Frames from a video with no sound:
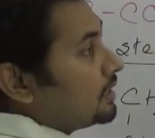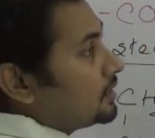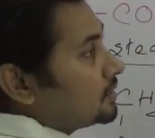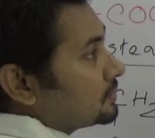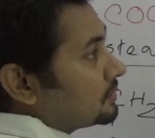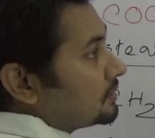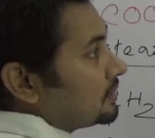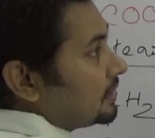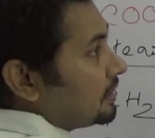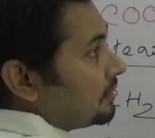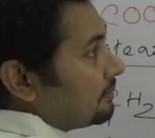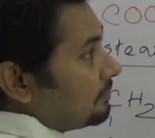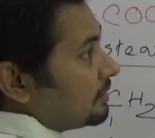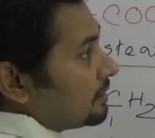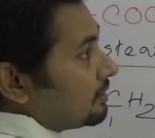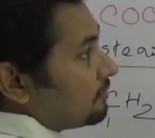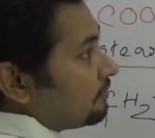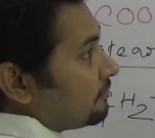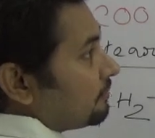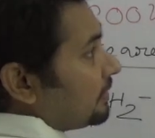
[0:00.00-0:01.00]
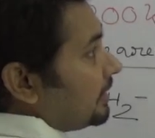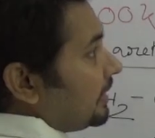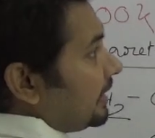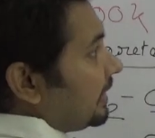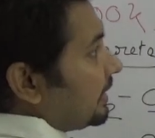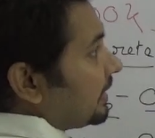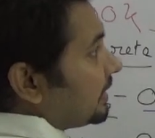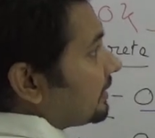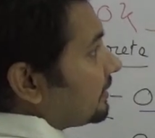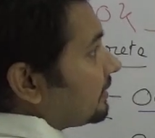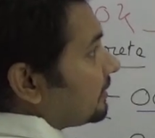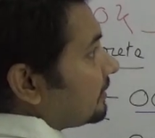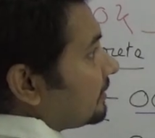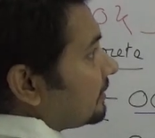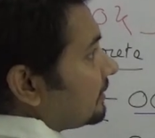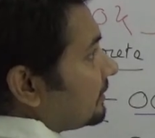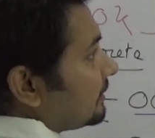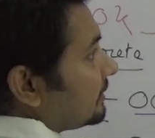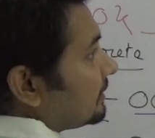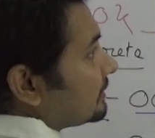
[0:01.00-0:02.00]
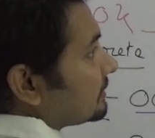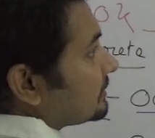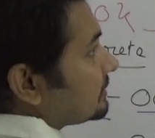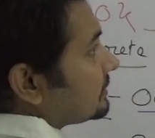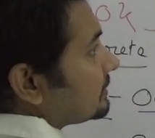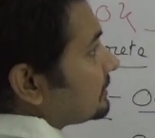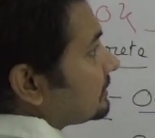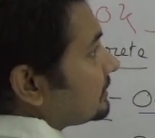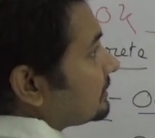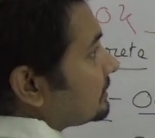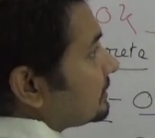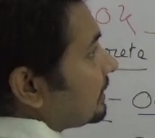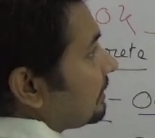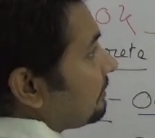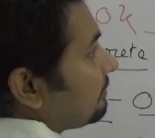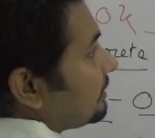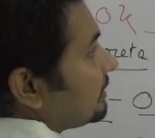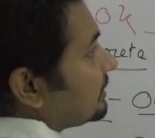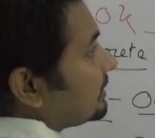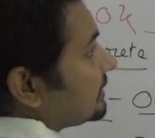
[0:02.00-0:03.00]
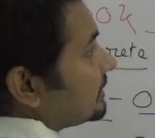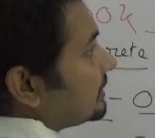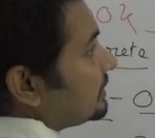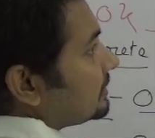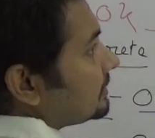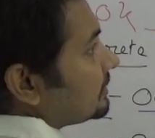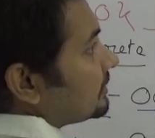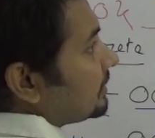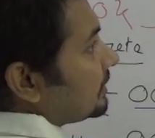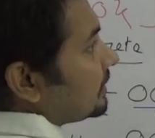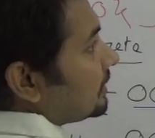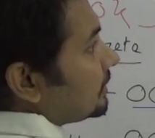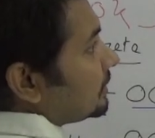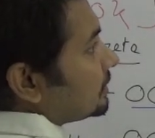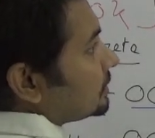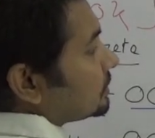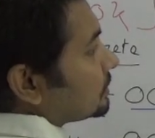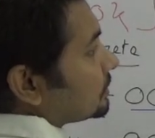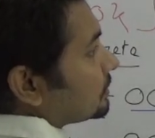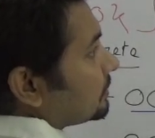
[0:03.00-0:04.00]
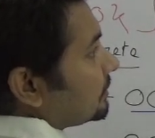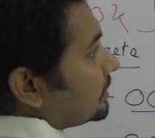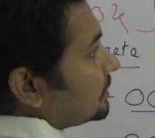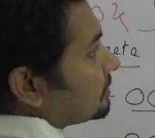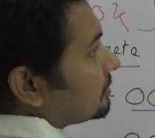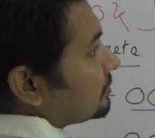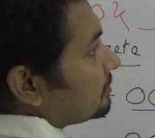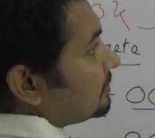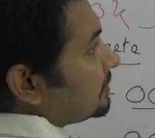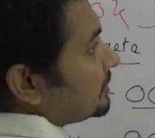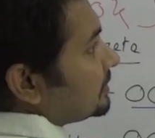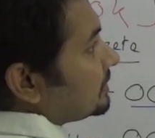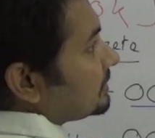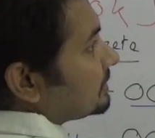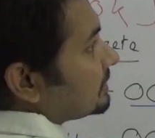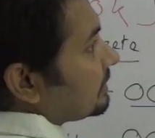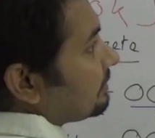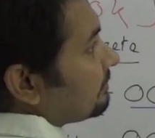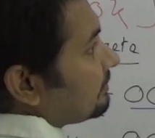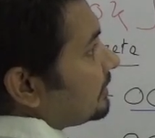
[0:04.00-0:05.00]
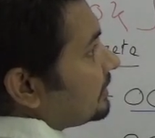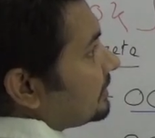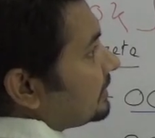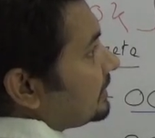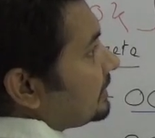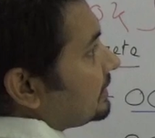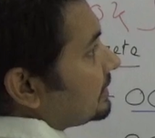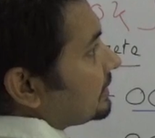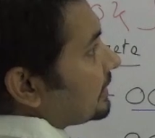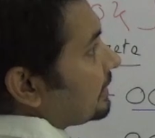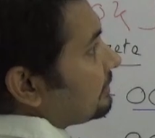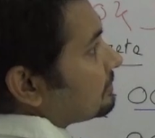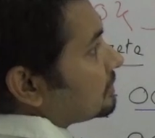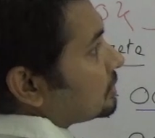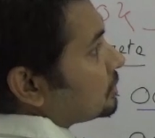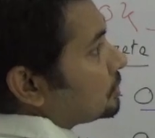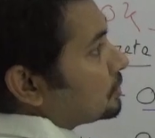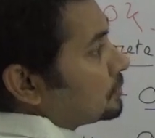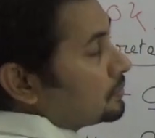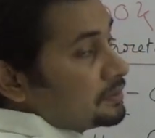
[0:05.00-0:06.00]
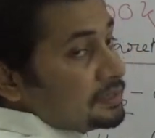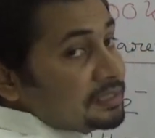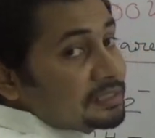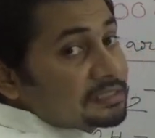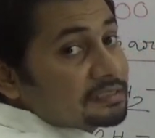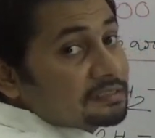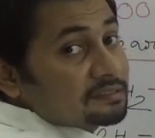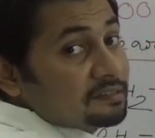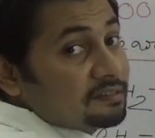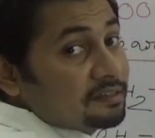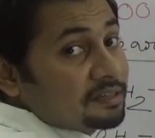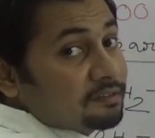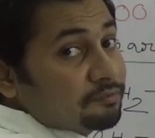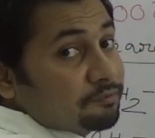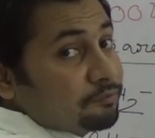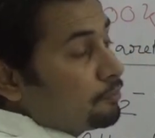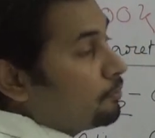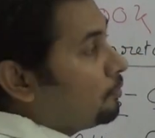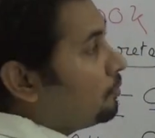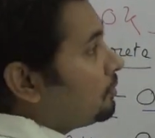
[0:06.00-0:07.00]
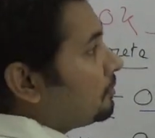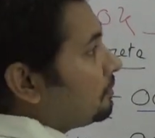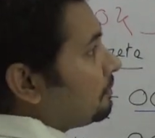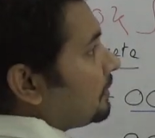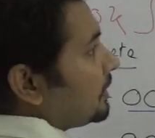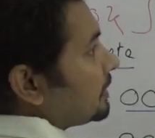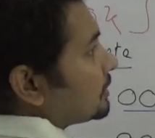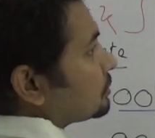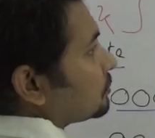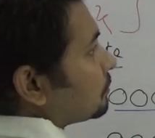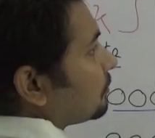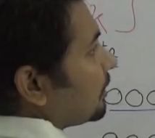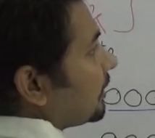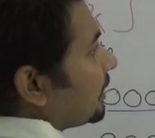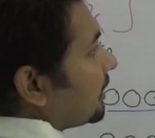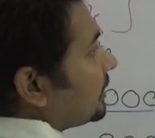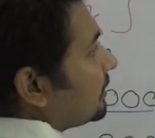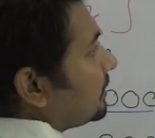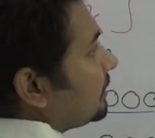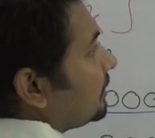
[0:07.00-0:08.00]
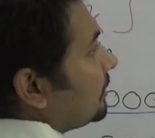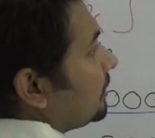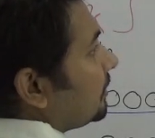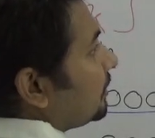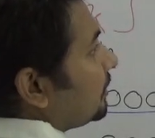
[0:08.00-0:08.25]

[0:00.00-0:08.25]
So the number of N is 17. So it would be 17 times 2 is 34 plus 1,